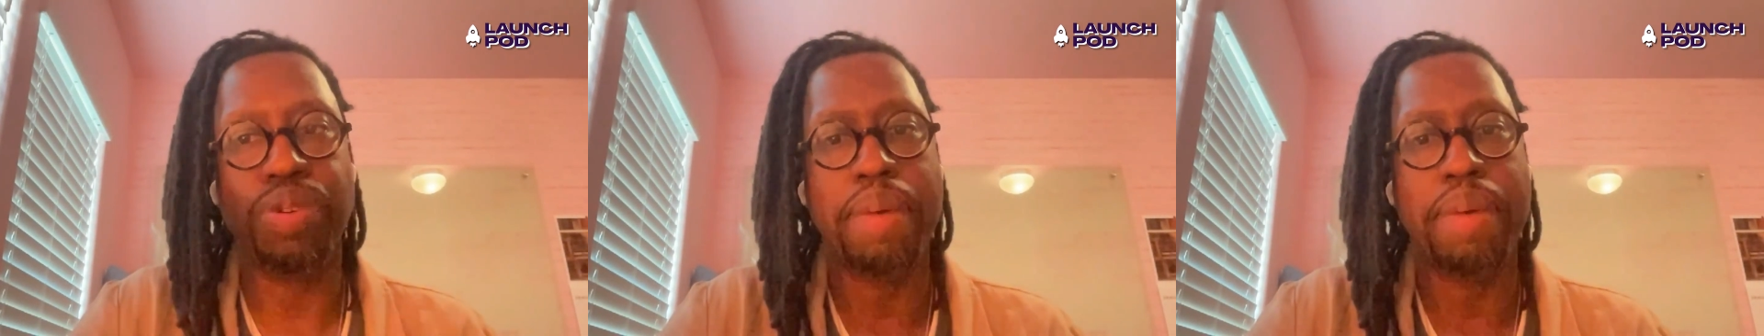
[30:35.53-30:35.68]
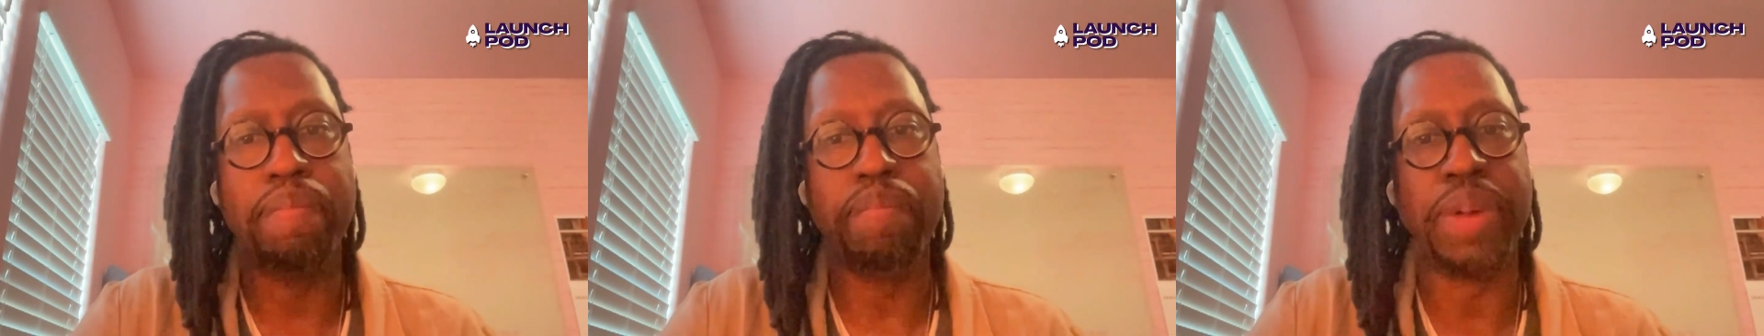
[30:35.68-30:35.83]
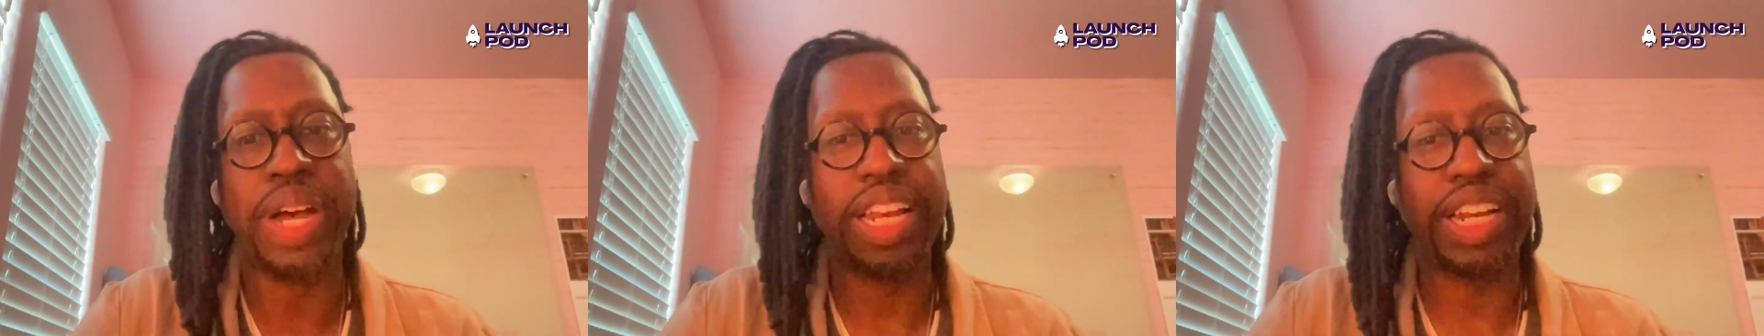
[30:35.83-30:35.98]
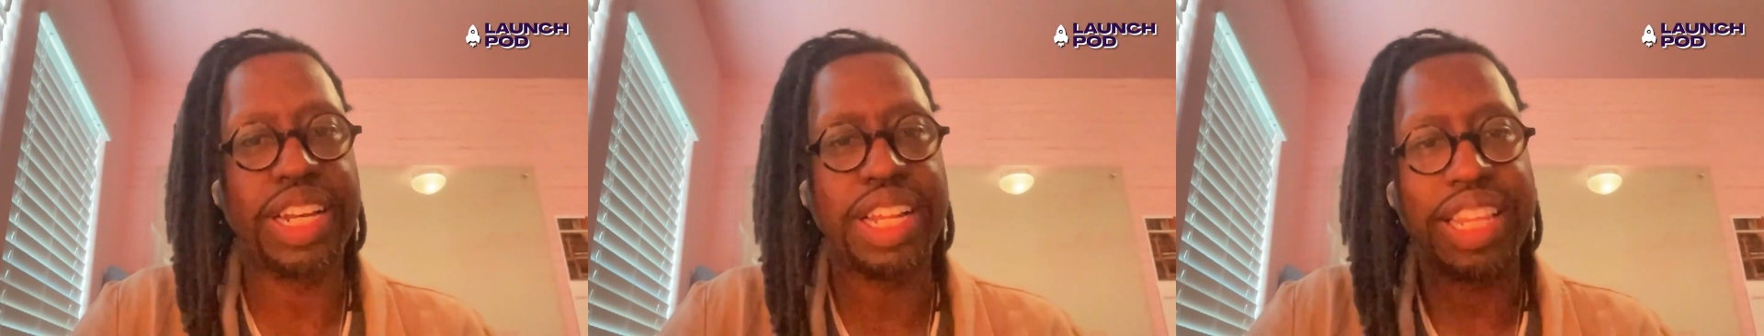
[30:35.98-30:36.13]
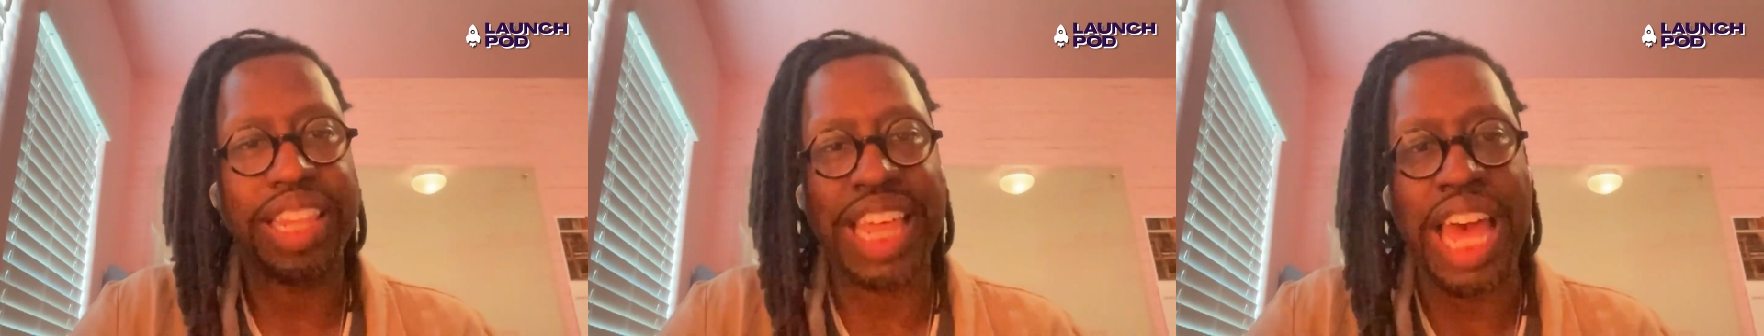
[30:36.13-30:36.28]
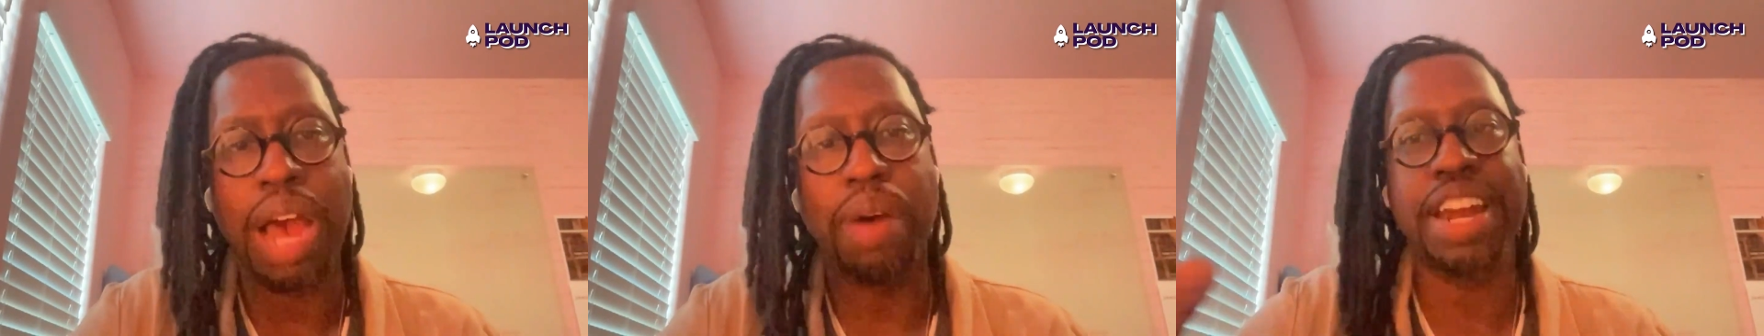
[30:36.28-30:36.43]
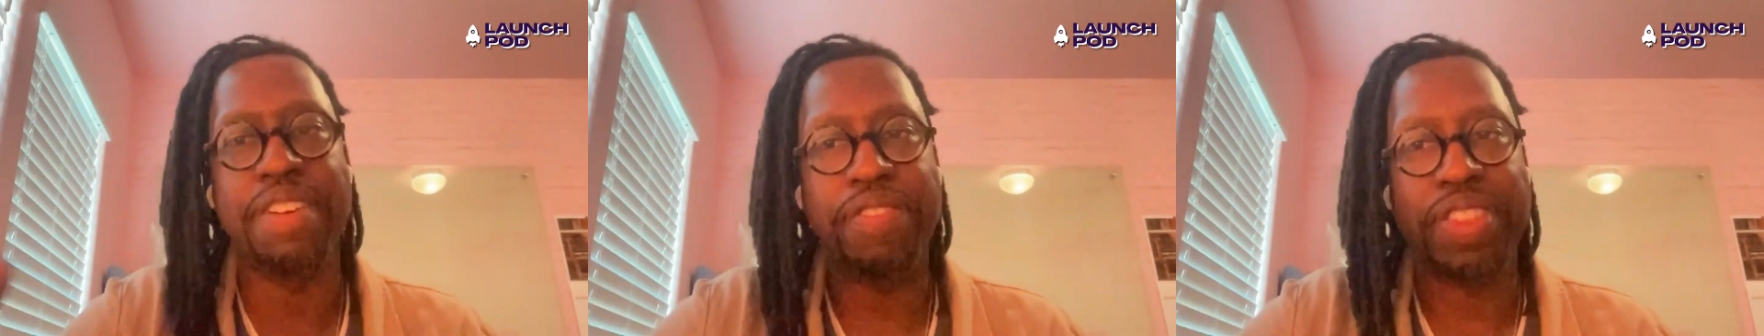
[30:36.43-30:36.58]
But that
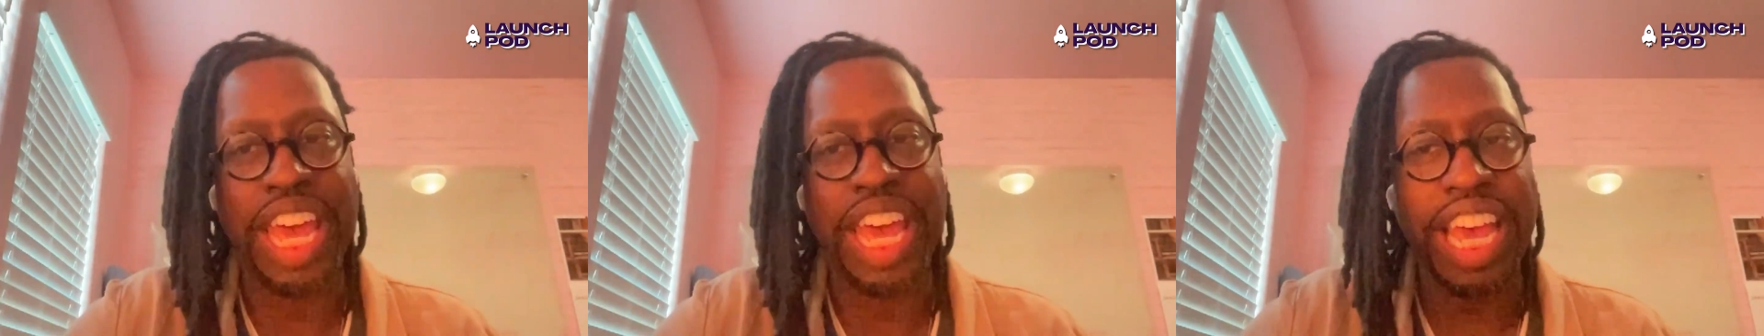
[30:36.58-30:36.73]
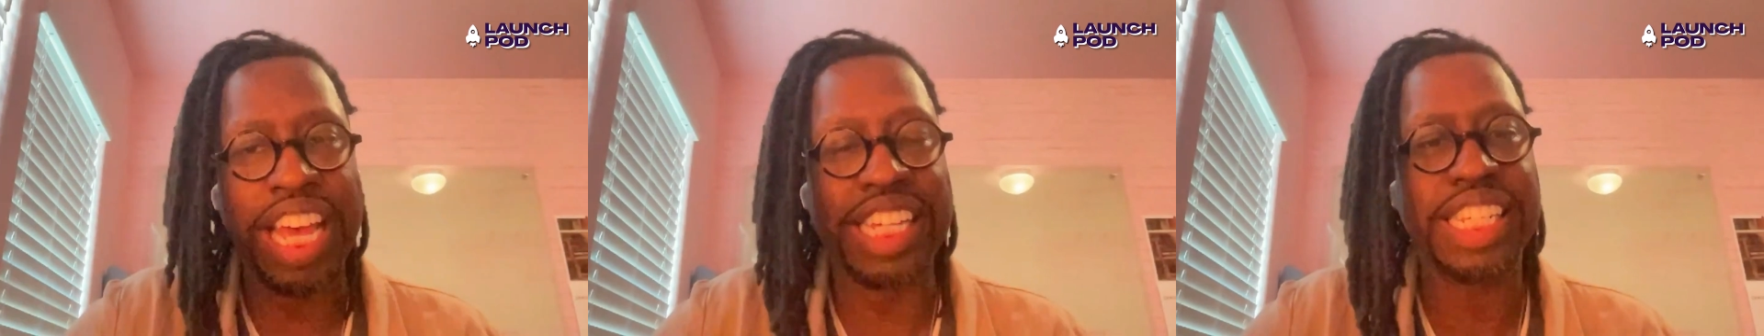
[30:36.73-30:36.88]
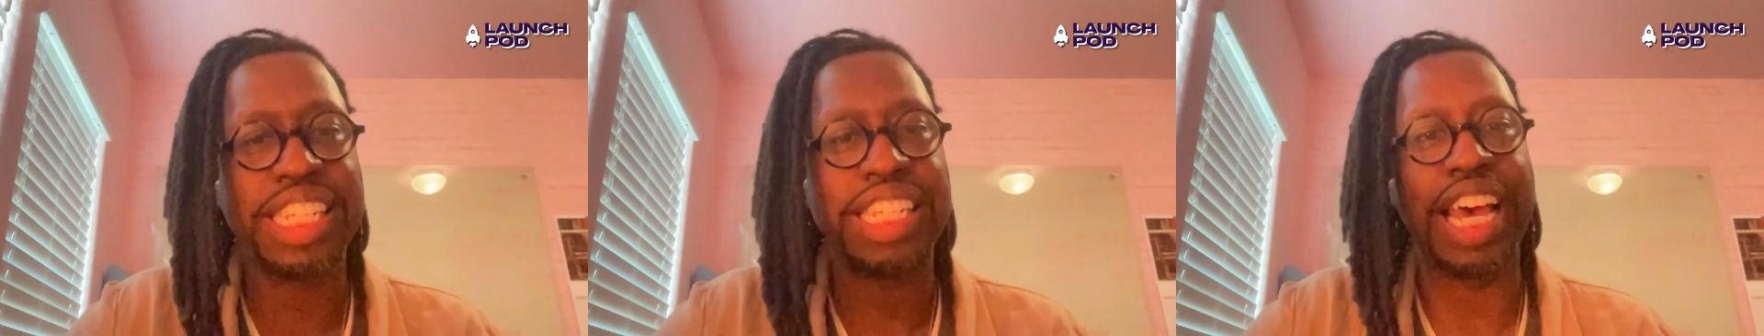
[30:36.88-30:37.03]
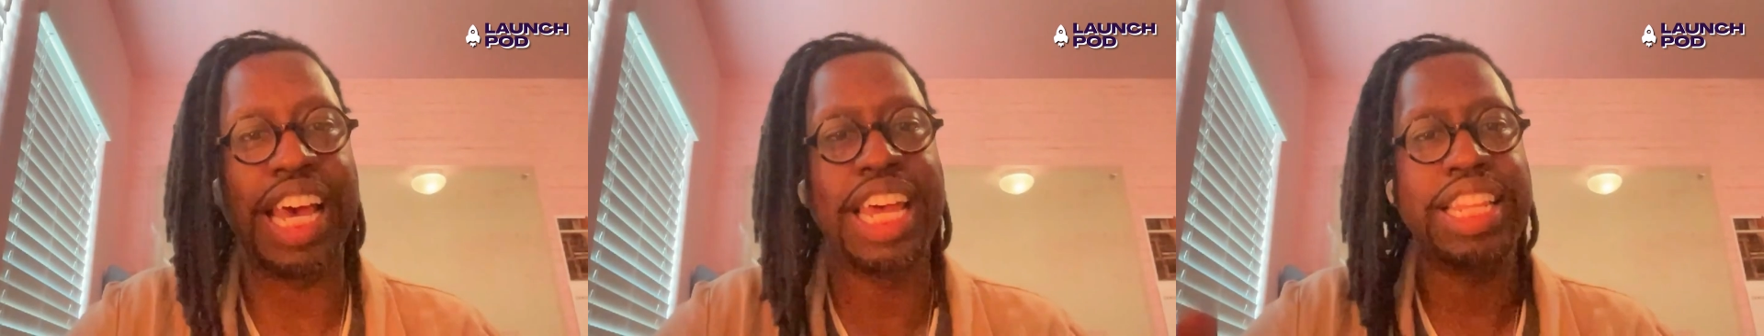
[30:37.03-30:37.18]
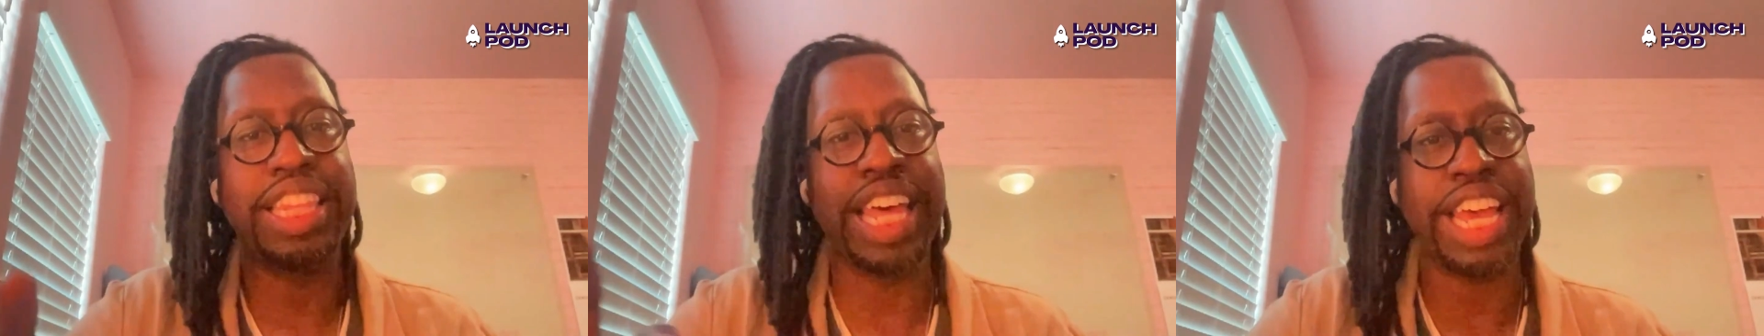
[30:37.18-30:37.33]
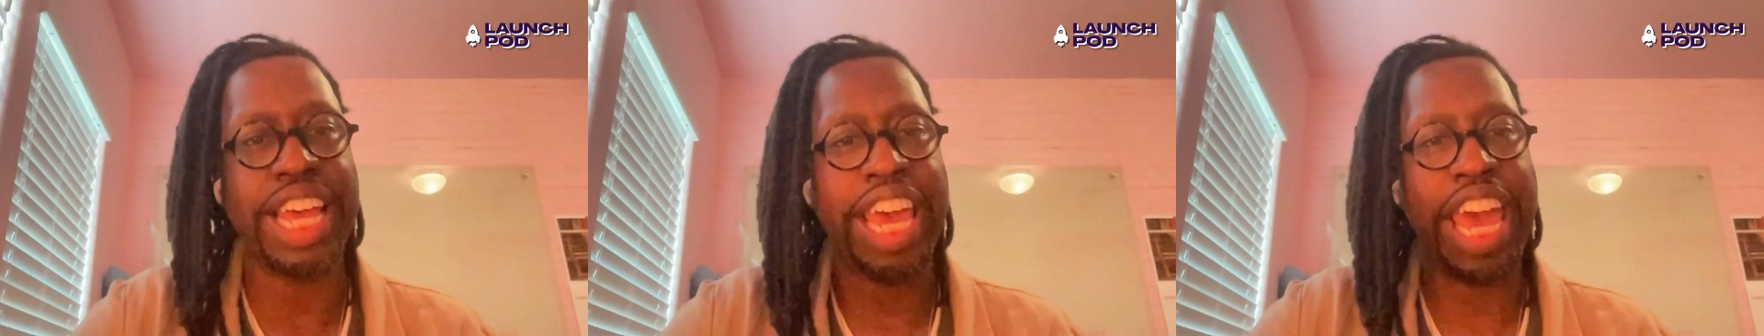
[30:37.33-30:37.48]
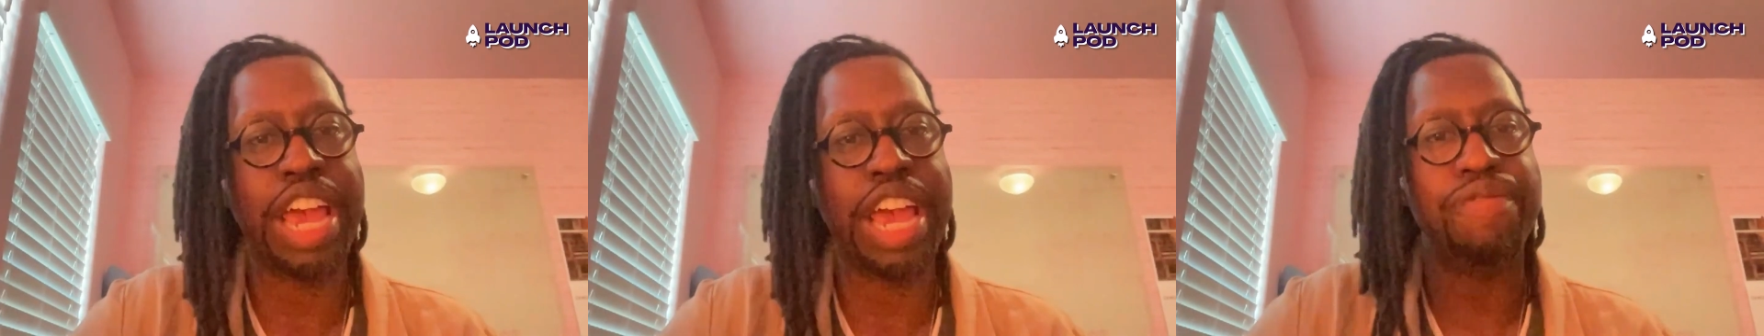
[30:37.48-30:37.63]
was the insight that
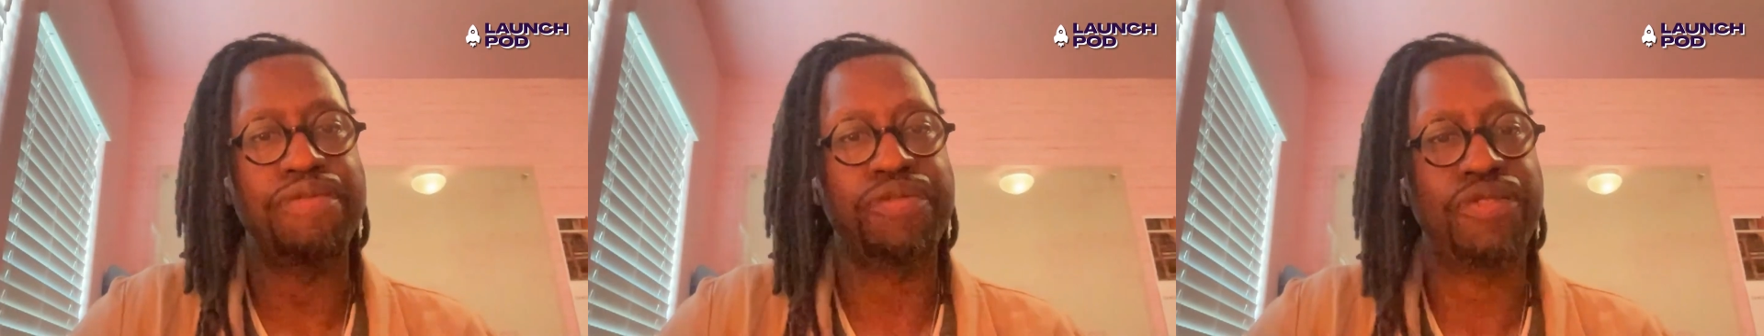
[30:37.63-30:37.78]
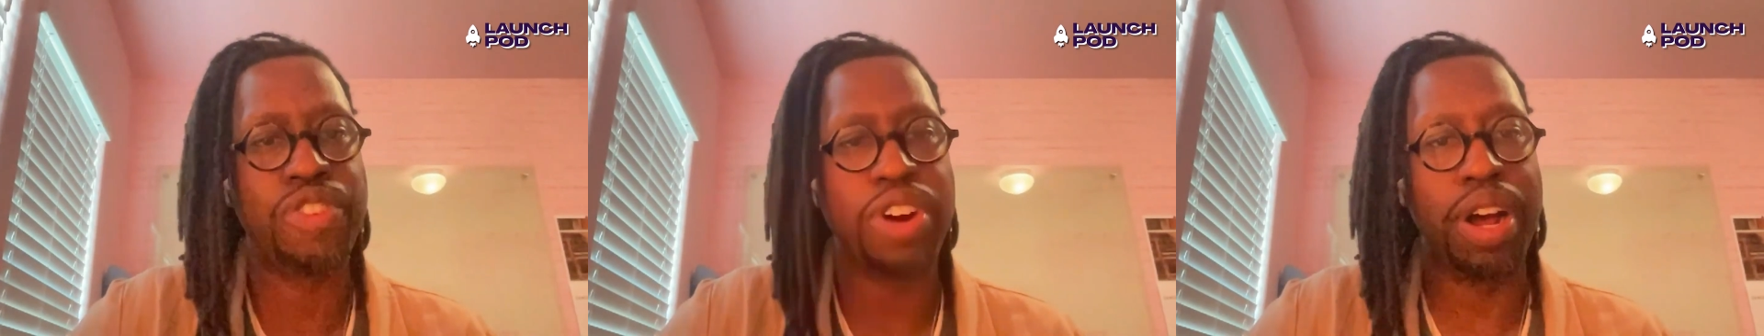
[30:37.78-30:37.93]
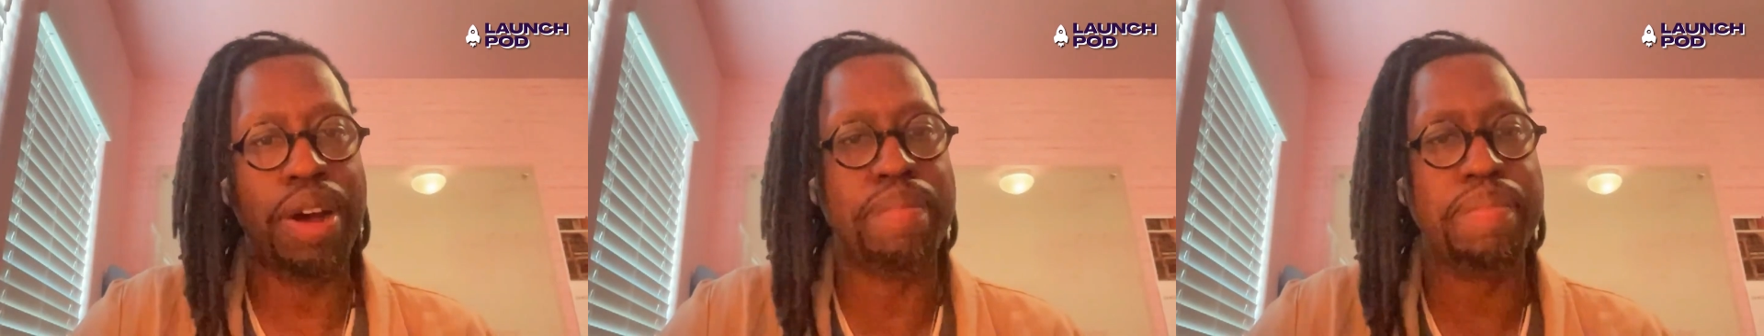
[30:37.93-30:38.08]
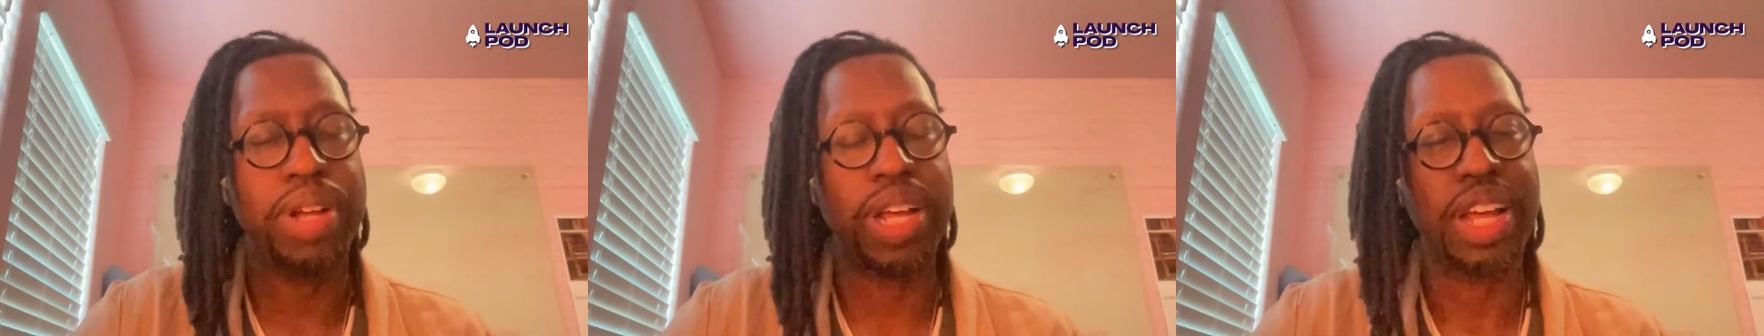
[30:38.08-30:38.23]
came from